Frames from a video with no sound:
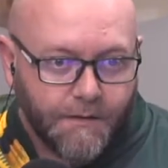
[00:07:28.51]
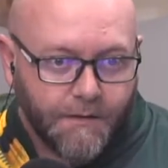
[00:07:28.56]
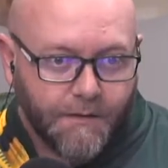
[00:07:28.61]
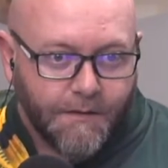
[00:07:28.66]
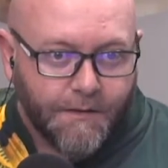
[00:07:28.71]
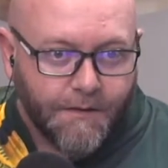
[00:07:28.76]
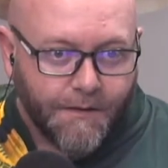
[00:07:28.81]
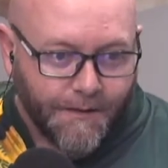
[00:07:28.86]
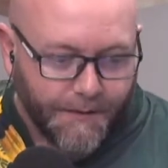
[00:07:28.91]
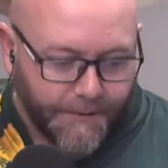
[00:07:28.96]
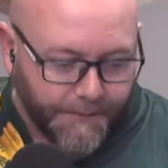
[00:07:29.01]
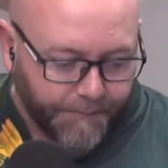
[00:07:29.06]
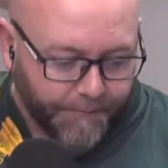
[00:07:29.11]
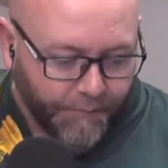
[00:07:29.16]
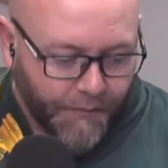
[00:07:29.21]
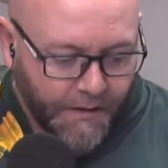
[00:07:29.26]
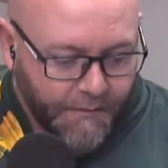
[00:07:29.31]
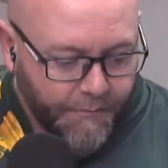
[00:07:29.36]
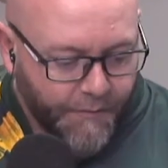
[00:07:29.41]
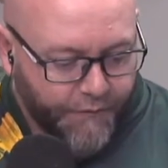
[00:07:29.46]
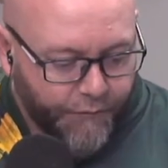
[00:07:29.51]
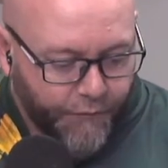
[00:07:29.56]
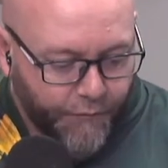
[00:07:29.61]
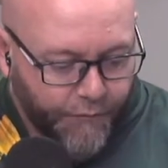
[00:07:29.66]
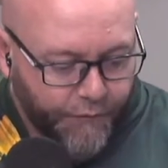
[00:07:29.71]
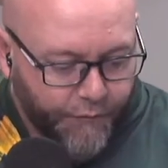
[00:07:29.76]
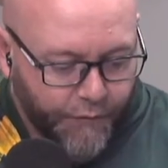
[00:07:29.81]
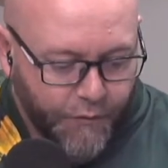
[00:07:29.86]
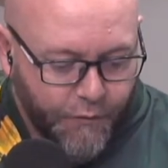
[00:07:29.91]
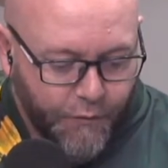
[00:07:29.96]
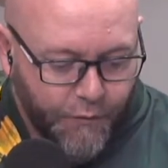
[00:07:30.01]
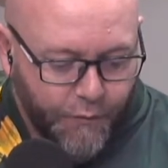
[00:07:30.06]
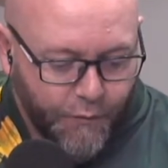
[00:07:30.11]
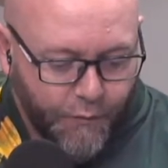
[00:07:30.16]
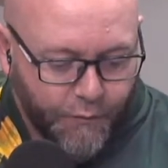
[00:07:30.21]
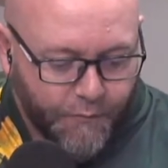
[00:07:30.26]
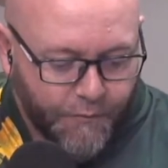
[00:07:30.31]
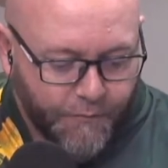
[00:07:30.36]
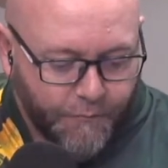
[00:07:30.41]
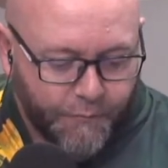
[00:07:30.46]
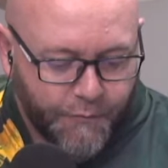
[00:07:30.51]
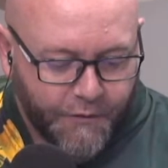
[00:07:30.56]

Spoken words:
But for you,